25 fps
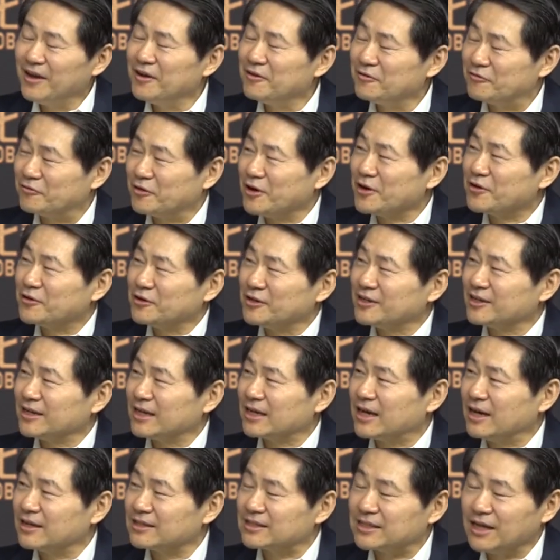
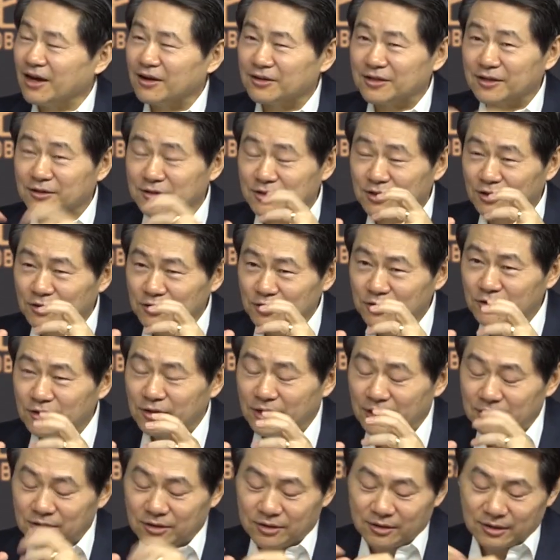frequently consultants. So
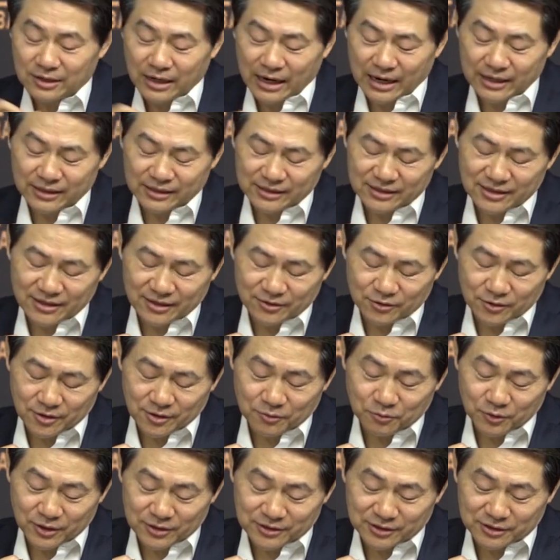your idea,
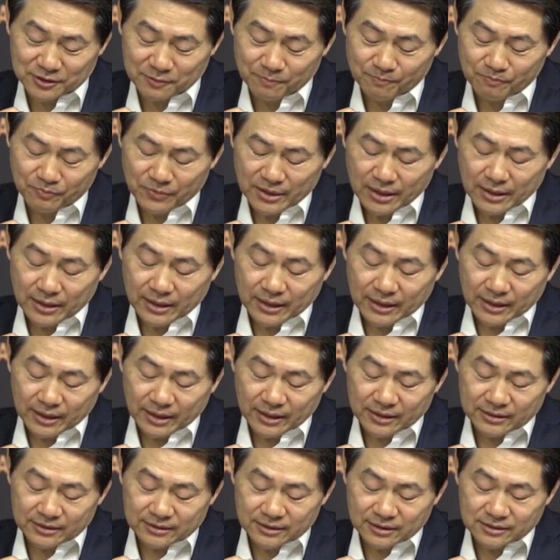your wisdom,
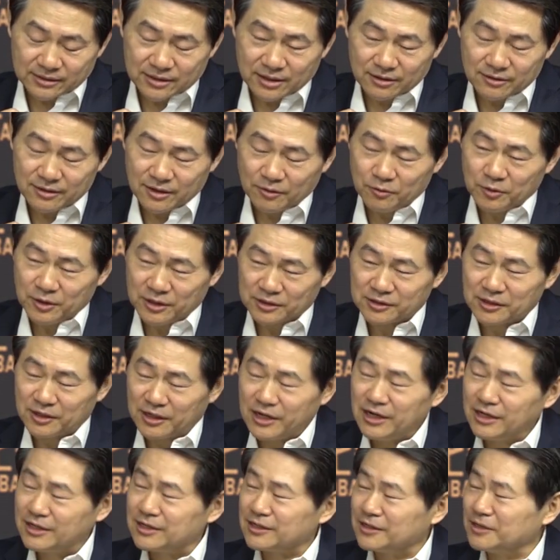is
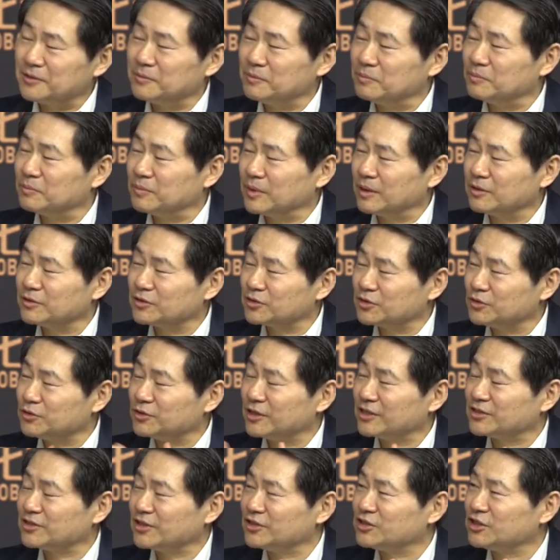needed in both
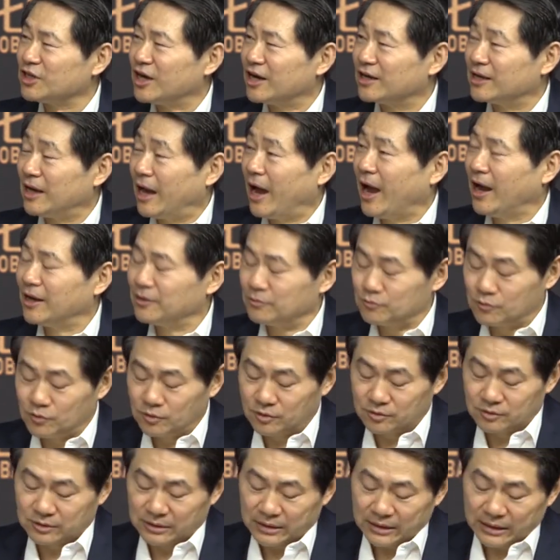U.S. and China and the
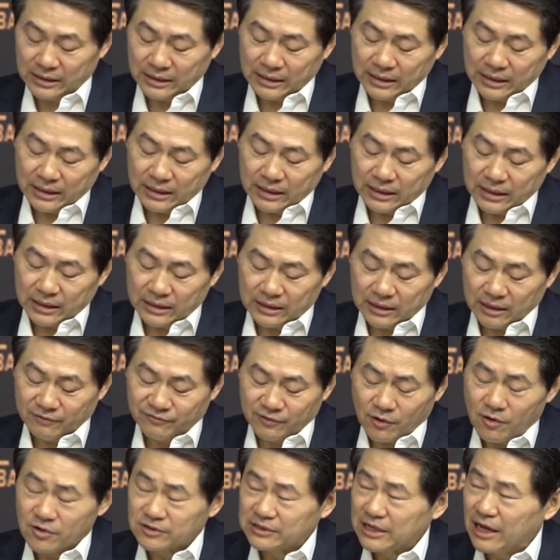world.
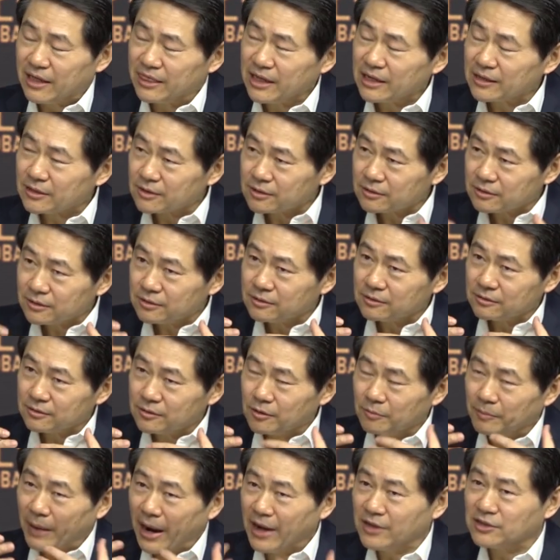Of course, I think
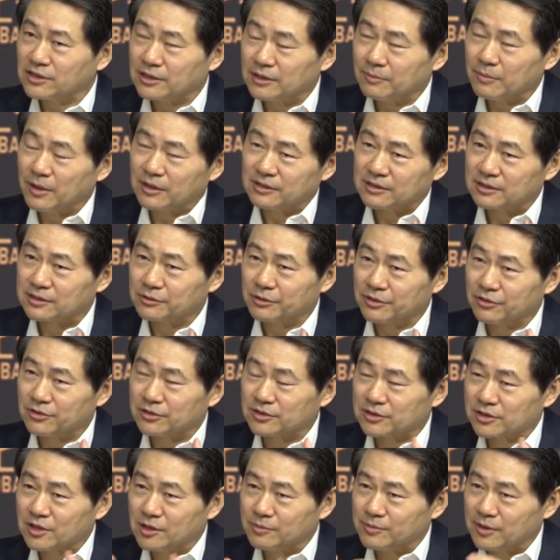you mentioned about 3
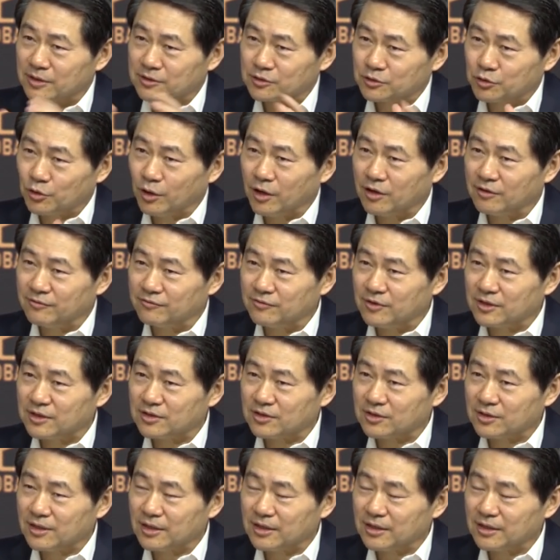years ago about
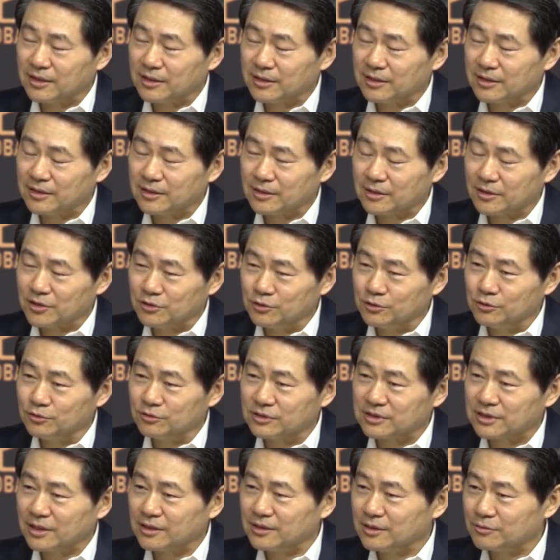12
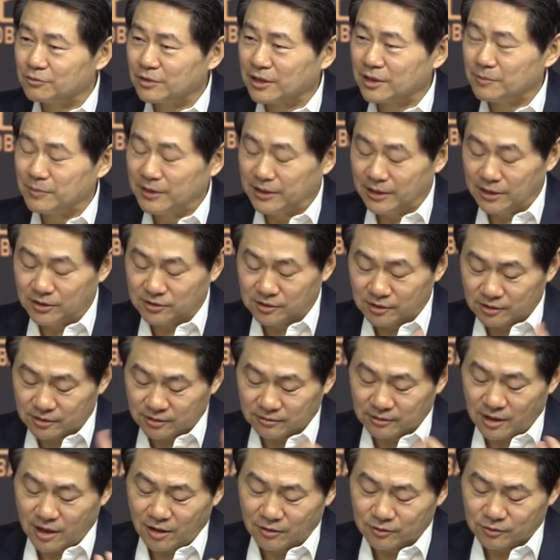coups and
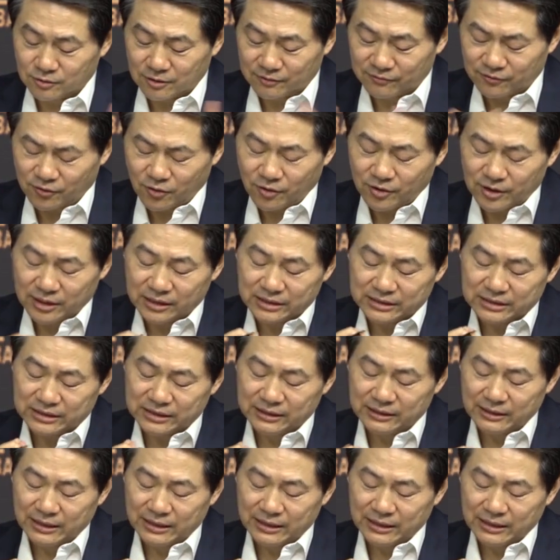recommendations to how to avoid